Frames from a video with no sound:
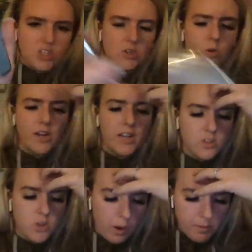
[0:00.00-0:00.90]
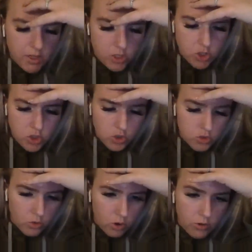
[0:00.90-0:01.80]
Oregon. So I'm going to just
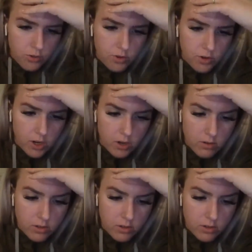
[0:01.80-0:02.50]
scroll through.